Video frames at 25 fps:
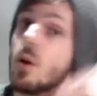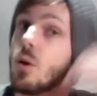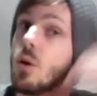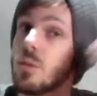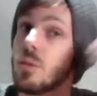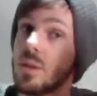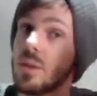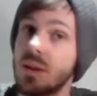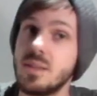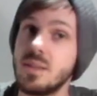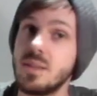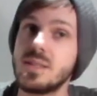On
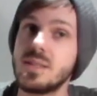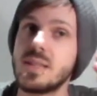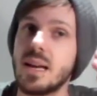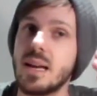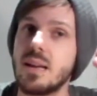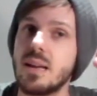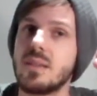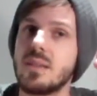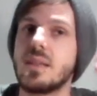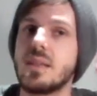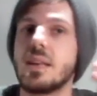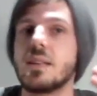the other
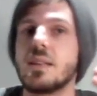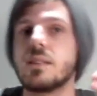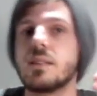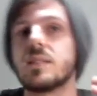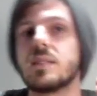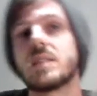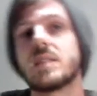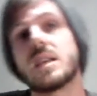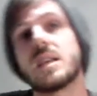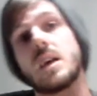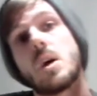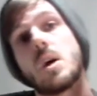scale of
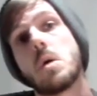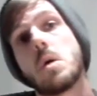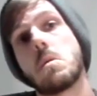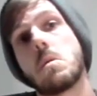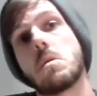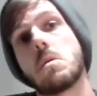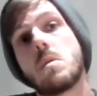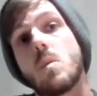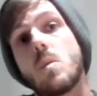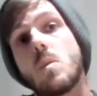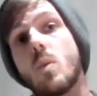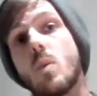things,
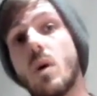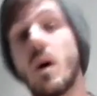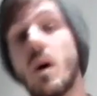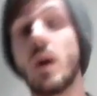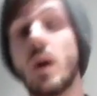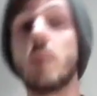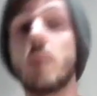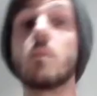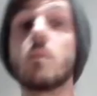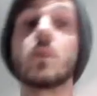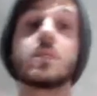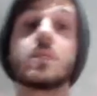what
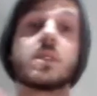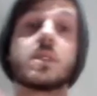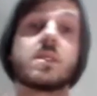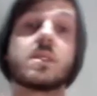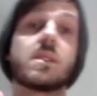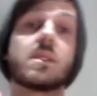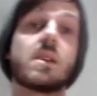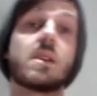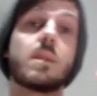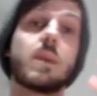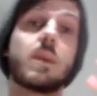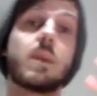I'm most
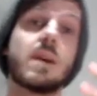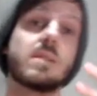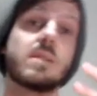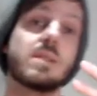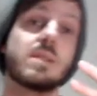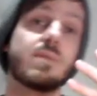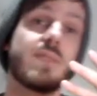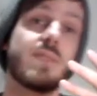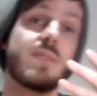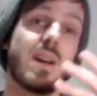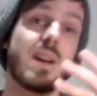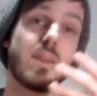excited about
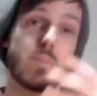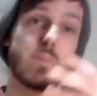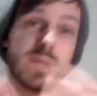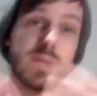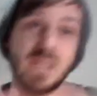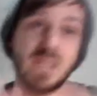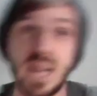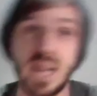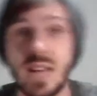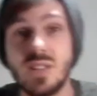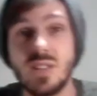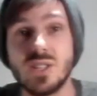is the fact that
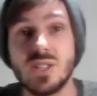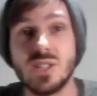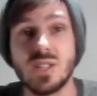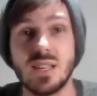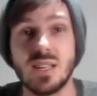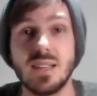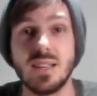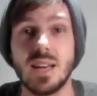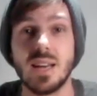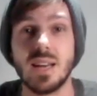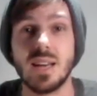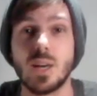
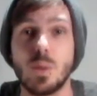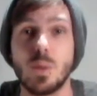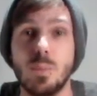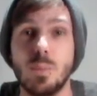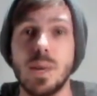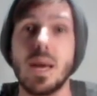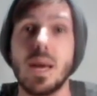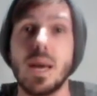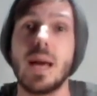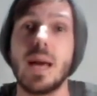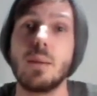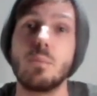potentially there could
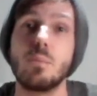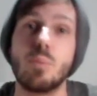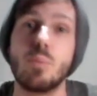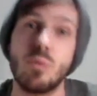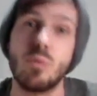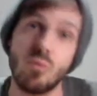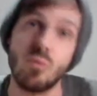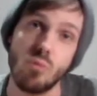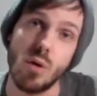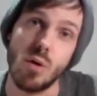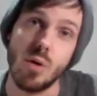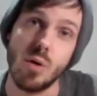be a
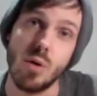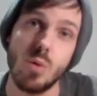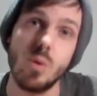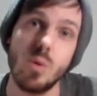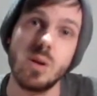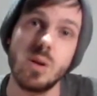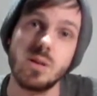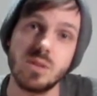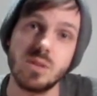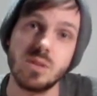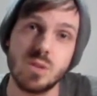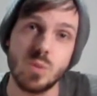Pro
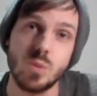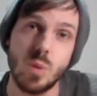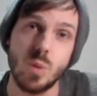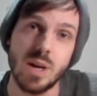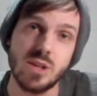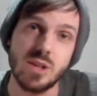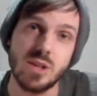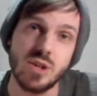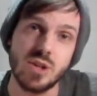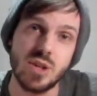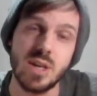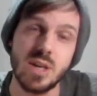
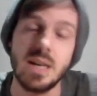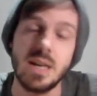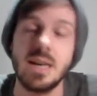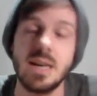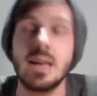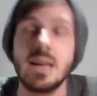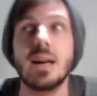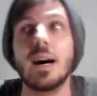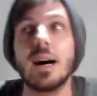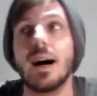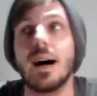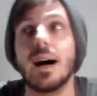Switch,
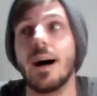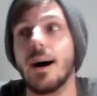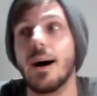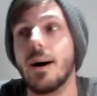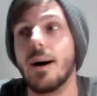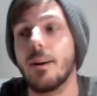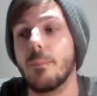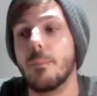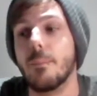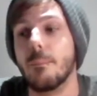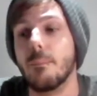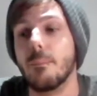
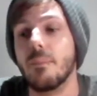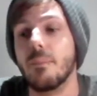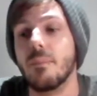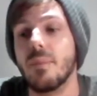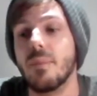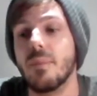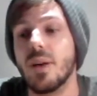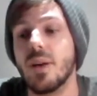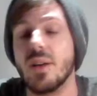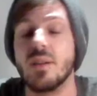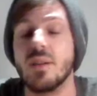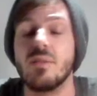an
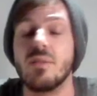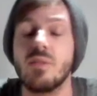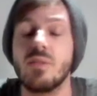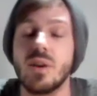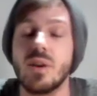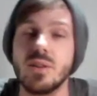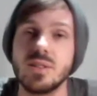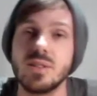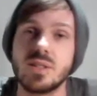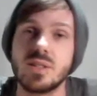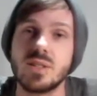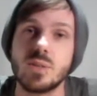
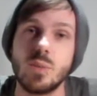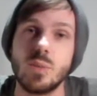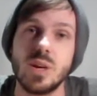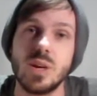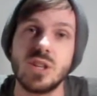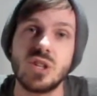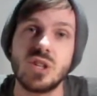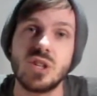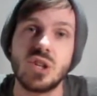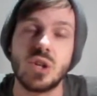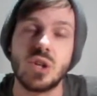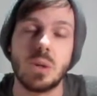advanced
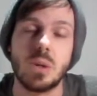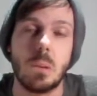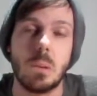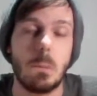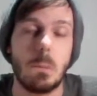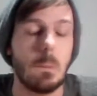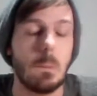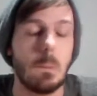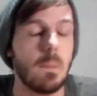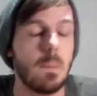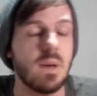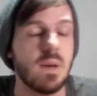Switch
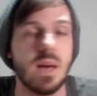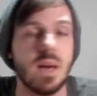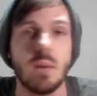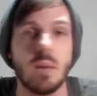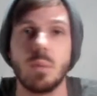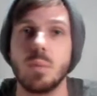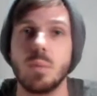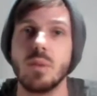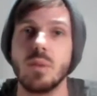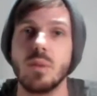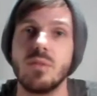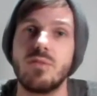
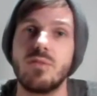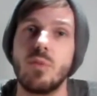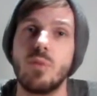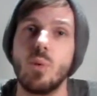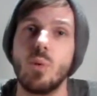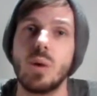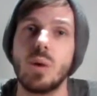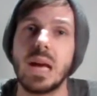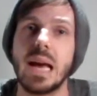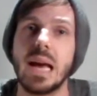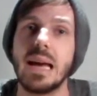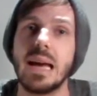capable of
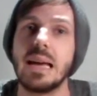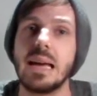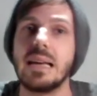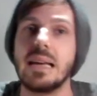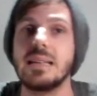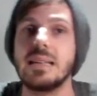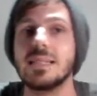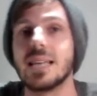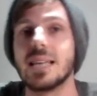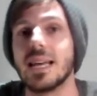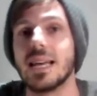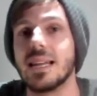
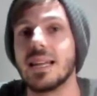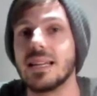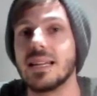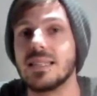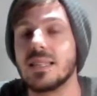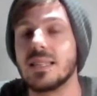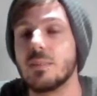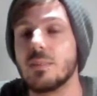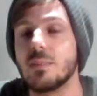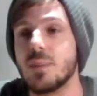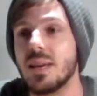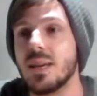4K,
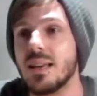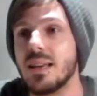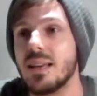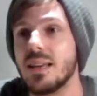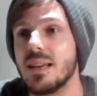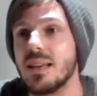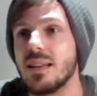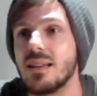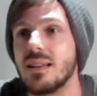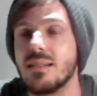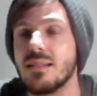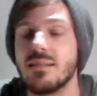
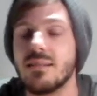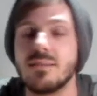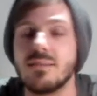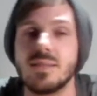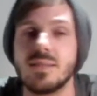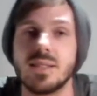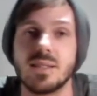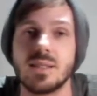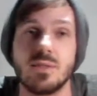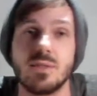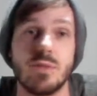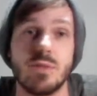1080p,
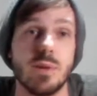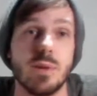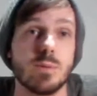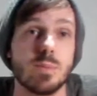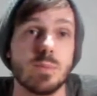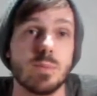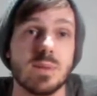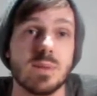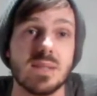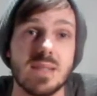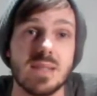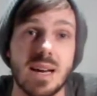60 frames
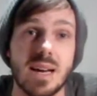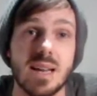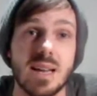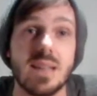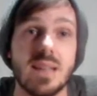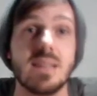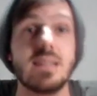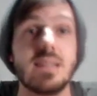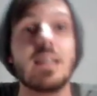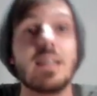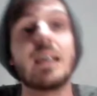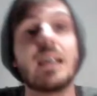per
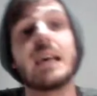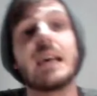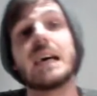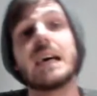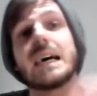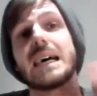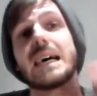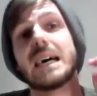second.